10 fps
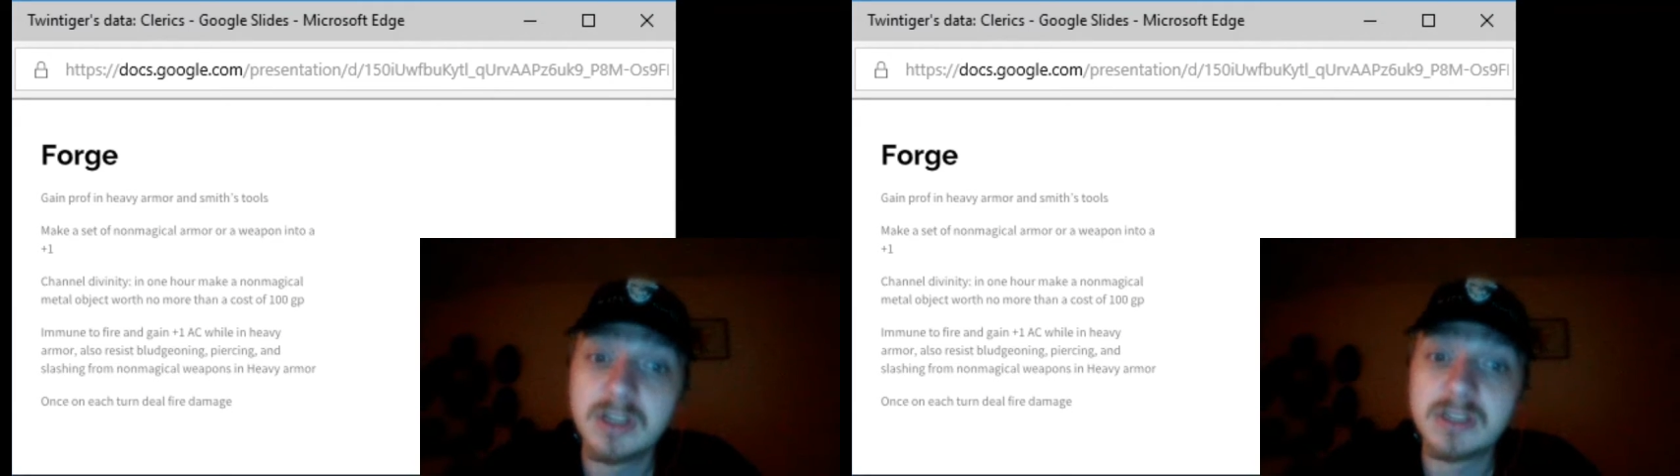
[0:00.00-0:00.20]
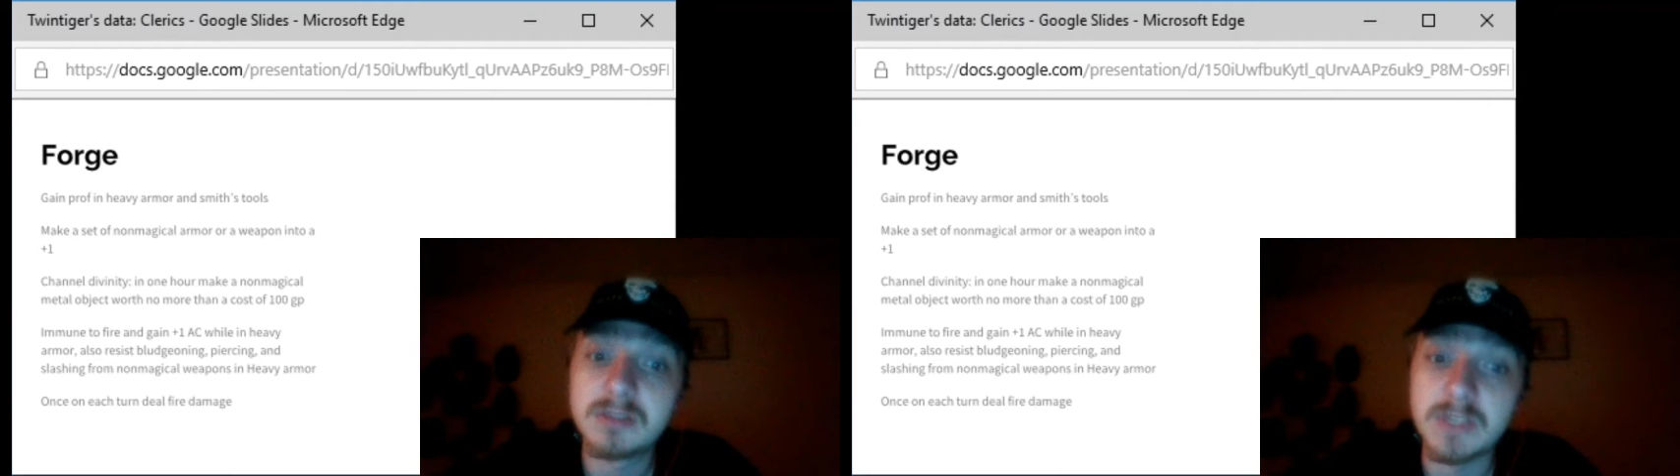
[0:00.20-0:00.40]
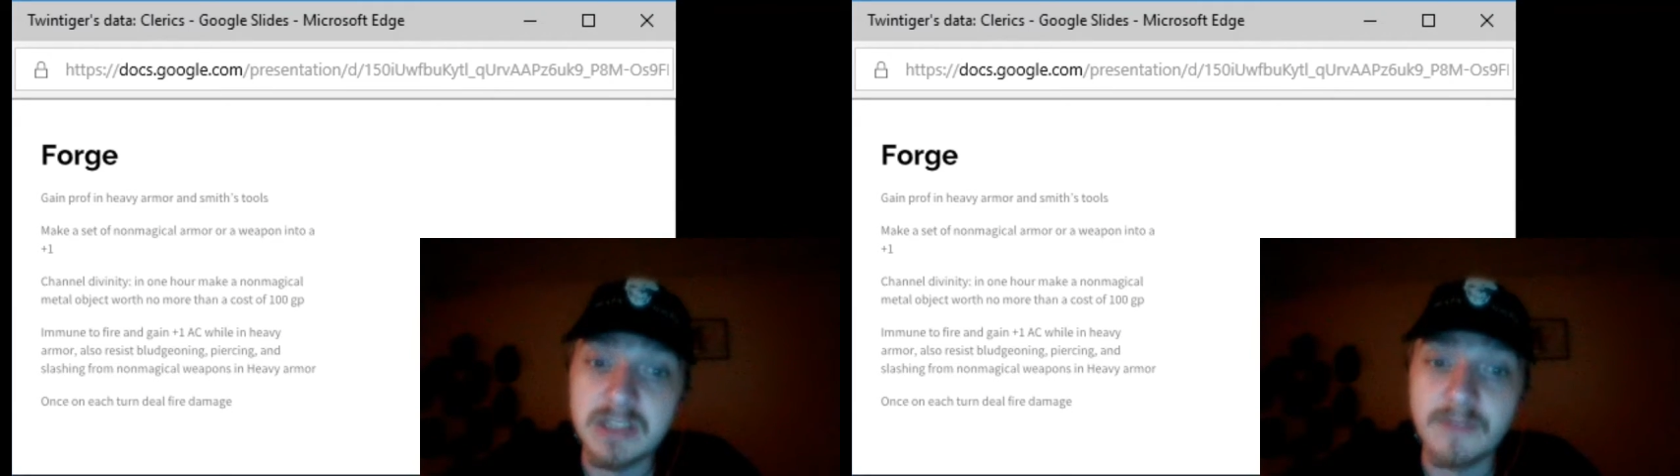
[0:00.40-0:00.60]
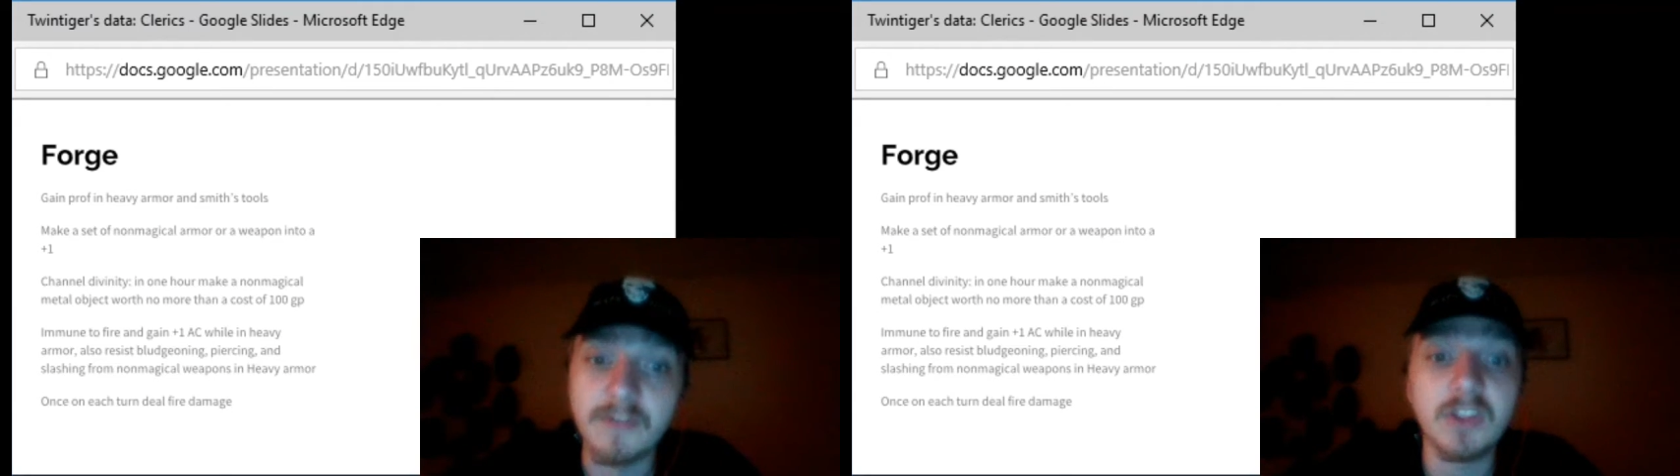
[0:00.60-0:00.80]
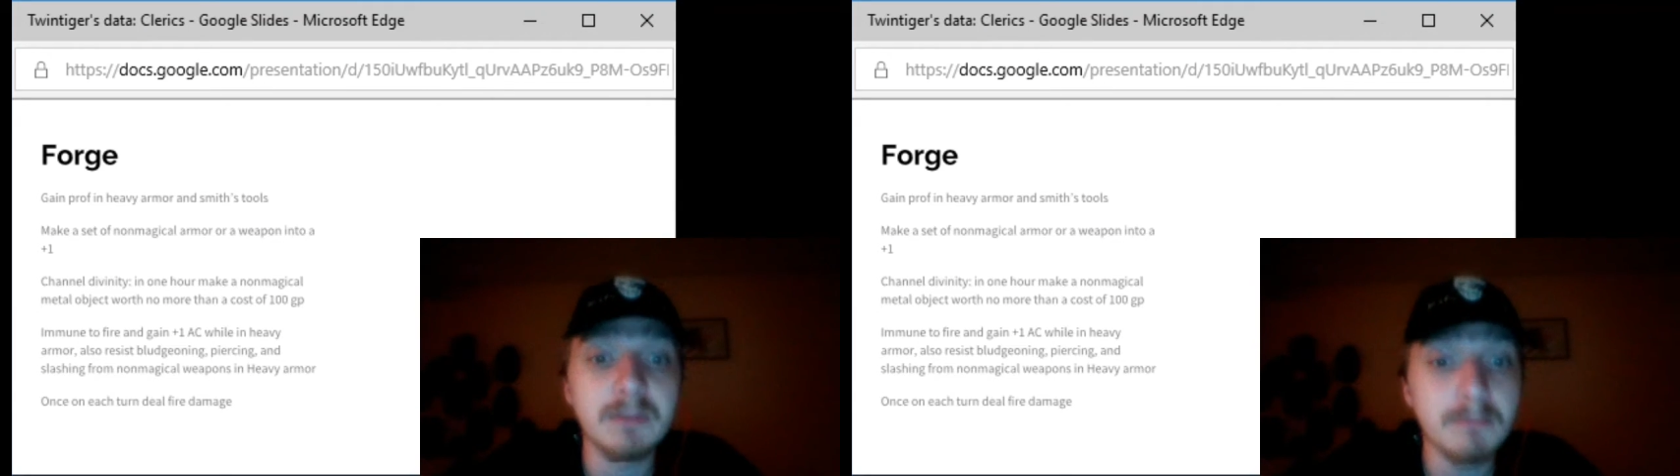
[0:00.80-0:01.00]

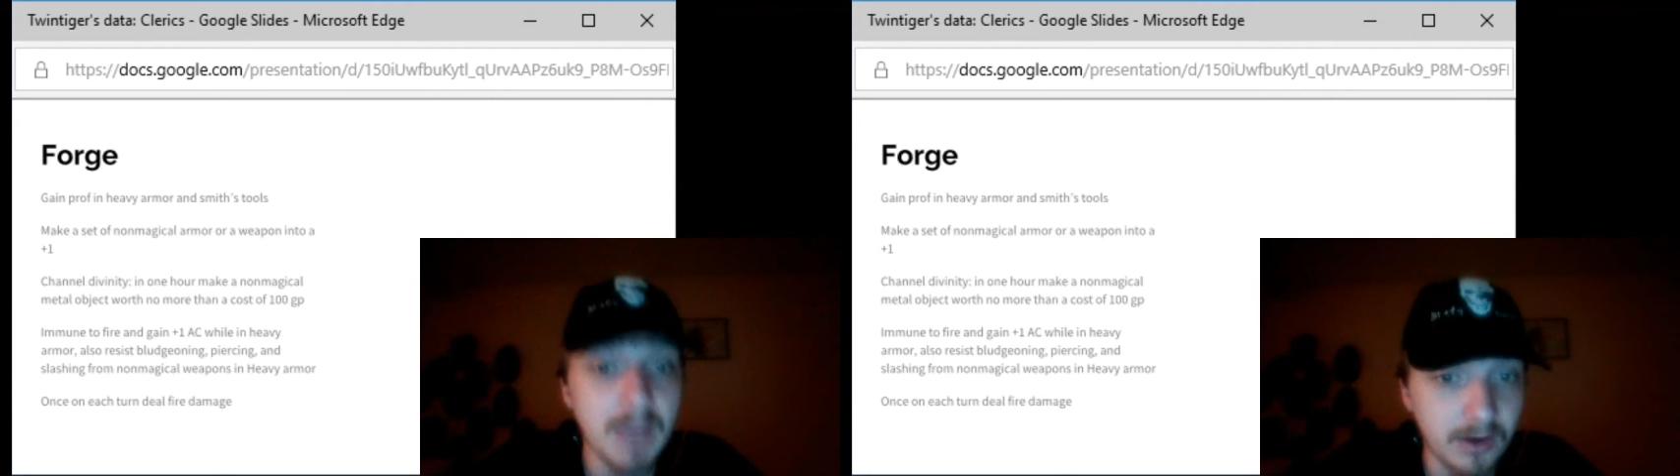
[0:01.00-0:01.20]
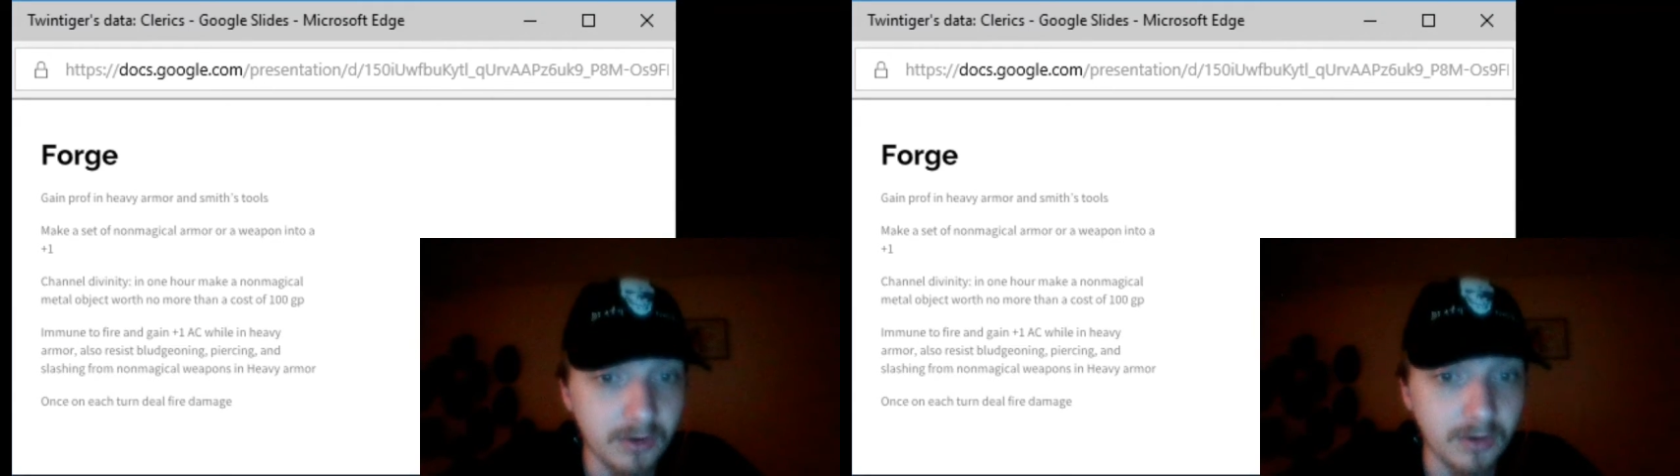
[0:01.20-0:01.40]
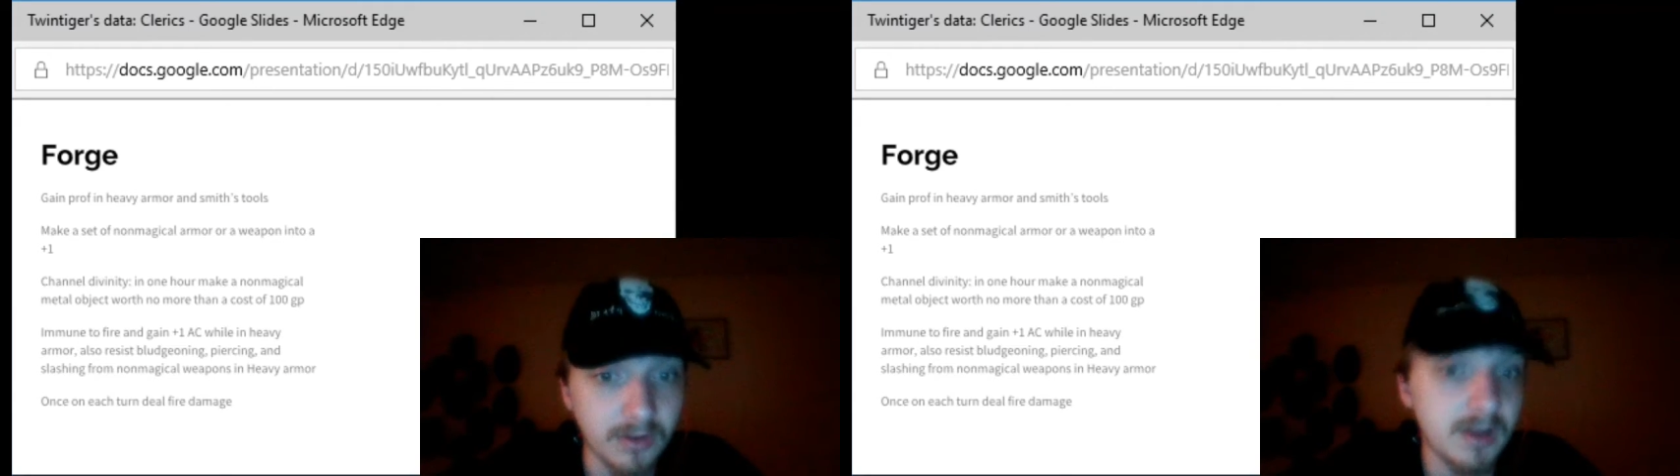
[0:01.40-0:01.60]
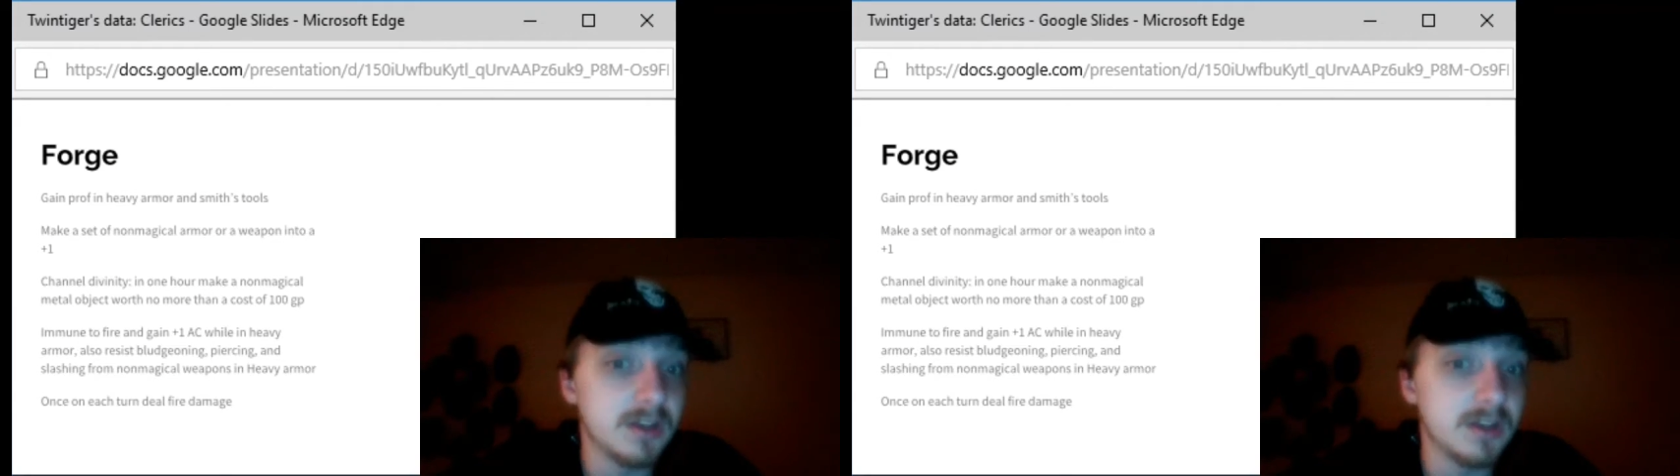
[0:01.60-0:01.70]
specifically metal.